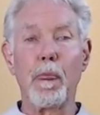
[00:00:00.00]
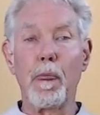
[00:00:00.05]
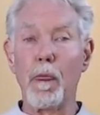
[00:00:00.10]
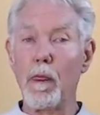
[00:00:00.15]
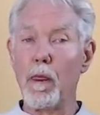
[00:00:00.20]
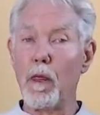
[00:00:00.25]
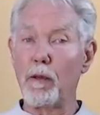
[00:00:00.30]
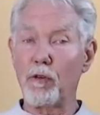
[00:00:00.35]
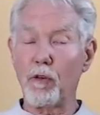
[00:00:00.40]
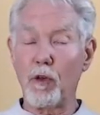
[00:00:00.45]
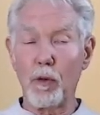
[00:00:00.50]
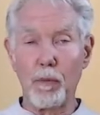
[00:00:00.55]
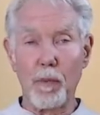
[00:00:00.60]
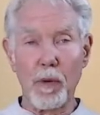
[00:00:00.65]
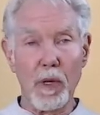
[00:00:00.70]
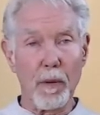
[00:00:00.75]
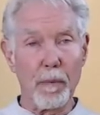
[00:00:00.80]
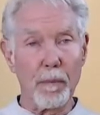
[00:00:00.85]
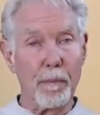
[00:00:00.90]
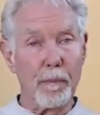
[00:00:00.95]
This could
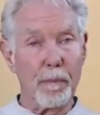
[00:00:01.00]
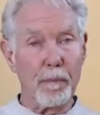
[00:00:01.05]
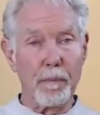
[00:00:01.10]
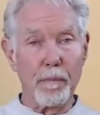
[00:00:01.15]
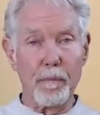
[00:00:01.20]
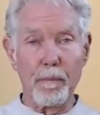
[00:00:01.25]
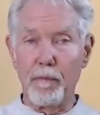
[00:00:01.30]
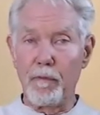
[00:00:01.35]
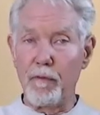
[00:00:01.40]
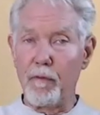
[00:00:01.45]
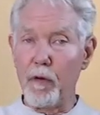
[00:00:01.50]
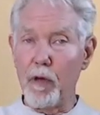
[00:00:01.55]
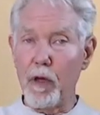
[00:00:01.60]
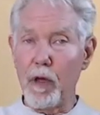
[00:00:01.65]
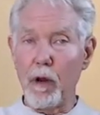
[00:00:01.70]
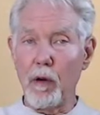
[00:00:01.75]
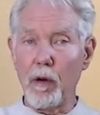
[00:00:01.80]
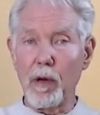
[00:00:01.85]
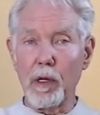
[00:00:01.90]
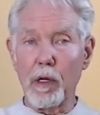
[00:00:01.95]
be a
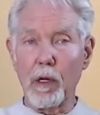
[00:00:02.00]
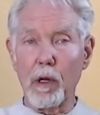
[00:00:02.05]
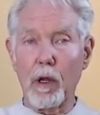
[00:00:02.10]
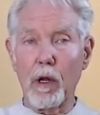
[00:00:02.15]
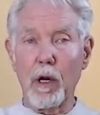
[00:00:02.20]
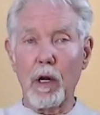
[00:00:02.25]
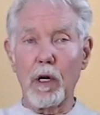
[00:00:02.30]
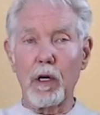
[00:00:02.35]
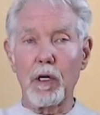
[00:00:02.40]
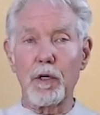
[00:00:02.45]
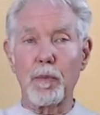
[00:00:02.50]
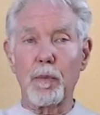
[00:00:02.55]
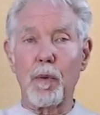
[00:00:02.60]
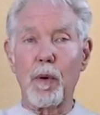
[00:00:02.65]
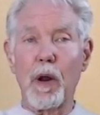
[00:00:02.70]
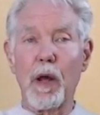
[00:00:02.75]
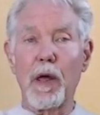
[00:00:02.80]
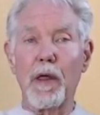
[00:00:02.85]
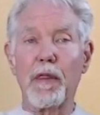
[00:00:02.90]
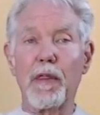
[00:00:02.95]
very large
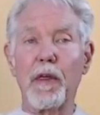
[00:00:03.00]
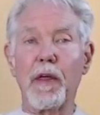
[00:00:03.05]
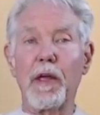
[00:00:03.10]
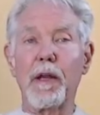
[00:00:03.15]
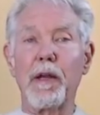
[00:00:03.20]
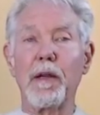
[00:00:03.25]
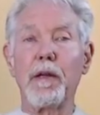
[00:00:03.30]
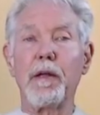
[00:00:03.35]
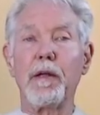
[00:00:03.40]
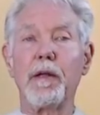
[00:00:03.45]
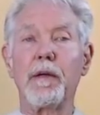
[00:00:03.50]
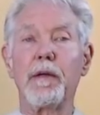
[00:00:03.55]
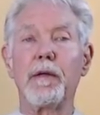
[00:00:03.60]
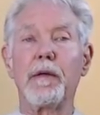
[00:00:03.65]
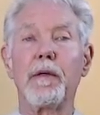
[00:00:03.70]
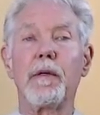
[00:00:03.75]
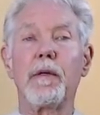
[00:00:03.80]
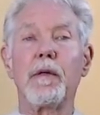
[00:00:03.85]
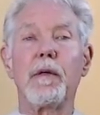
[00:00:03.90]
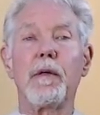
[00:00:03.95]
breath in.
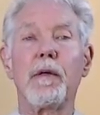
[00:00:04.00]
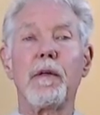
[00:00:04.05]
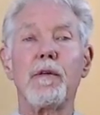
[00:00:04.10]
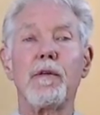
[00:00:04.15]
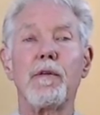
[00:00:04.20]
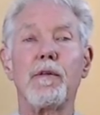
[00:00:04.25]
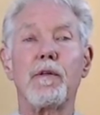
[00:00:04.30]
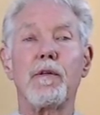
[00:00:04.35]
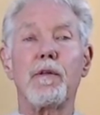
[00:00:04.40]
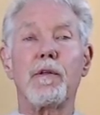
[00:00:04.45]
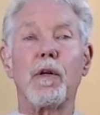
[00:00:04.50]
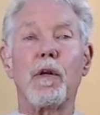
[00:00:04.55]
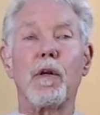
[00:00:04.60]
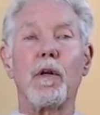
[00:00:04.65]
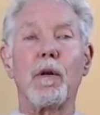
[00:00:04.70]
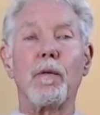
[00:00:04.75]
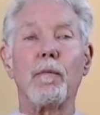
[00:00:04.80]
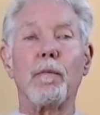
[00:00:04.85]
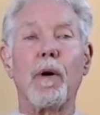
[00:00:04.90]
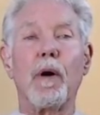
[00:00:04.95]

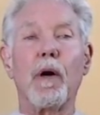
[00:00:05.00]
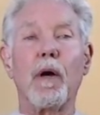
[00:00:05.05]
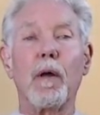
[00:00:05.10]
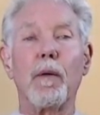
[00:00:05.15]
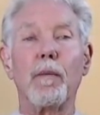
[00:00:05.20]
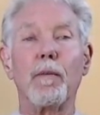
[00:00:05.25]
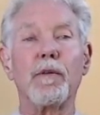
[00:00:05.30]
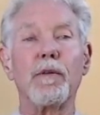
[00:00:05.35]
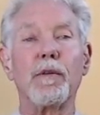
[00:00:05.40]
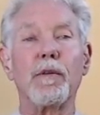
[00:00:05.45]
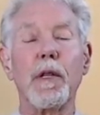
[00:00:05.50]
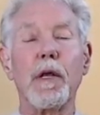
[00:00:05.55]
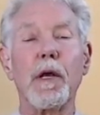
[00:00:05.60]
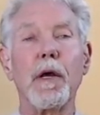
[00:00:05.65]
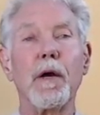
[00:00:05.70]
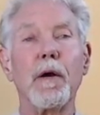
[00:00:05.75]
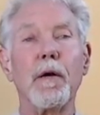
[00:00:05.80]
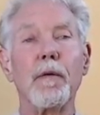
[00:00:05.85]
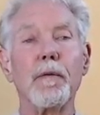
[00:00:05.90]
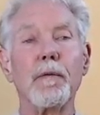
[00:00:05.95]
Turn palms
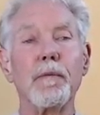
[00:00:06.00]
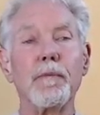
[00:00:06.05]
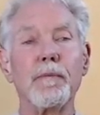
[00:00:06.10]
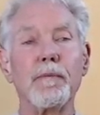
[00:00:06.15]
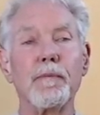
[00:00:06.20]
down.